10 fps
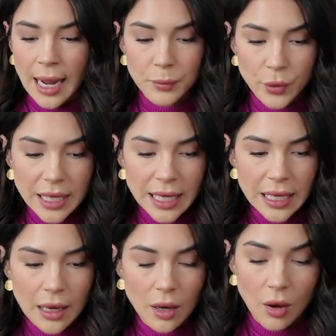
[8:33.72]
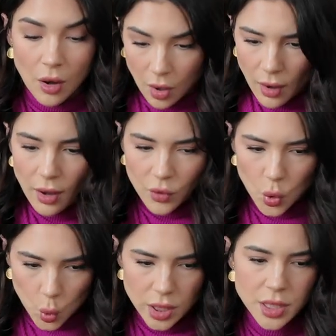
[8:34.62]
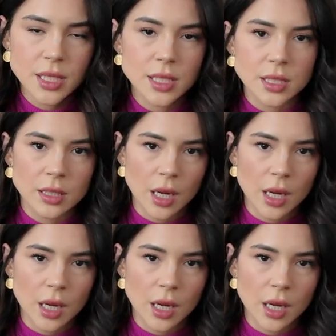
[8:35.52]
I'm bringing, of course,